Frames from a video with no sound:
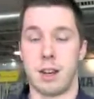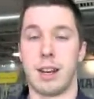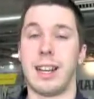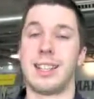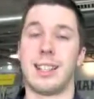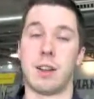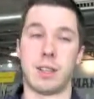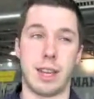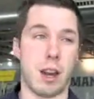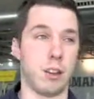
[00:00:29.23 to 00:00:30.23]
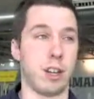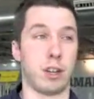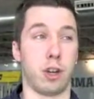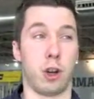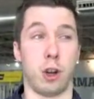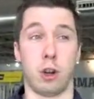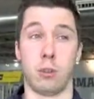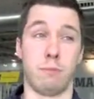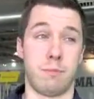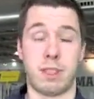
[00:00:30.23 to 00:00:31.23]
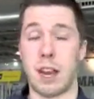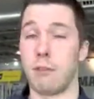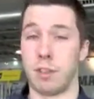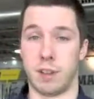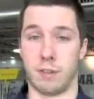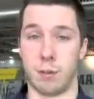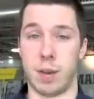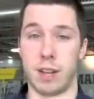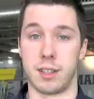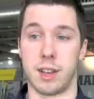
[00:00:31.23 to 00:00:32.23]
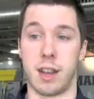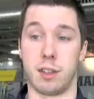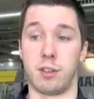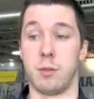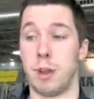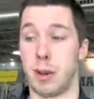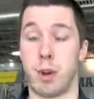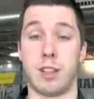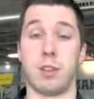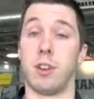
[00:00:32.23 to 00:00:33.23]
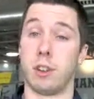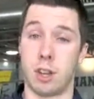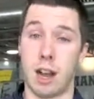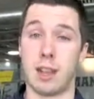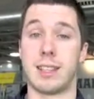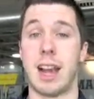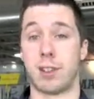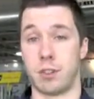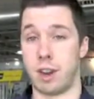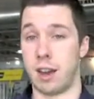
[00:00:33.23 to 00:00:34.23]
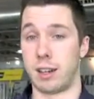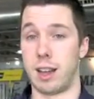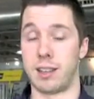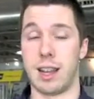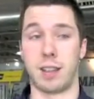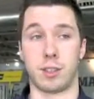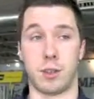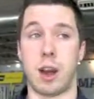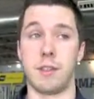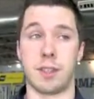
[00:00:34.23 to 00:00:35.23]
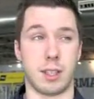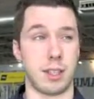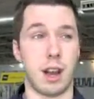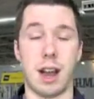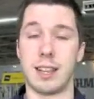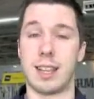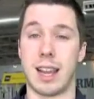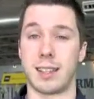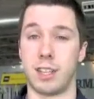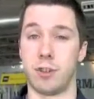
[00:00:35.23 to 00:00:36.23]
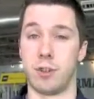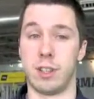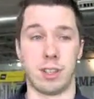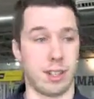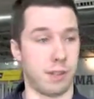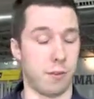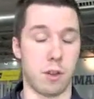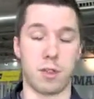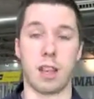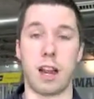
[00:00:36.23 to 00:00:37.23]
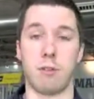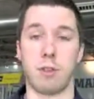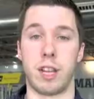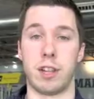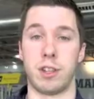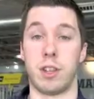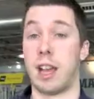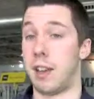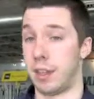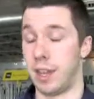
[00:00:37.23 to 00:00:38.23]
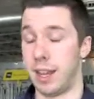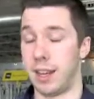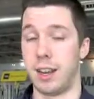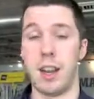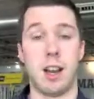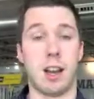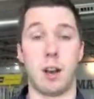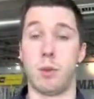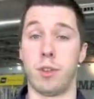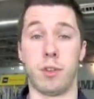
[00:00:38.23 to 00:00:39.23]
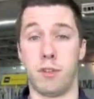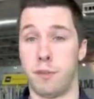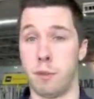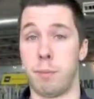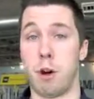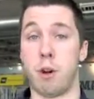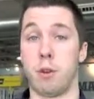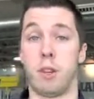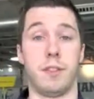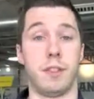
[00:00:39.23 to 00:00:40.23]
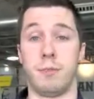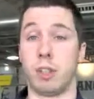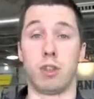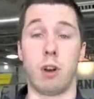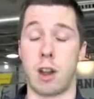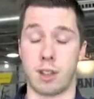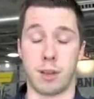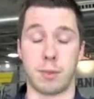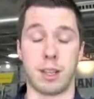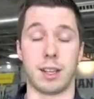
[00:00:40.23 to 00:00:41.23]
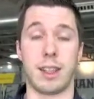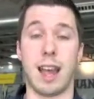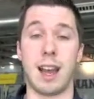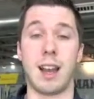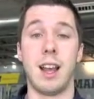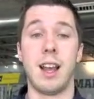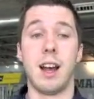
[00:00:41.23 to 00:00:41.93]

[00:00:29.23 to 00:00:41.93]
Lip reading: An ACL tear can occur several different ways. The two main ways are either contact or non-contact. So obviously contact injuries, it involves a lot of rotation, a heavy hit, whether you're in football or even lacrosse, something like that.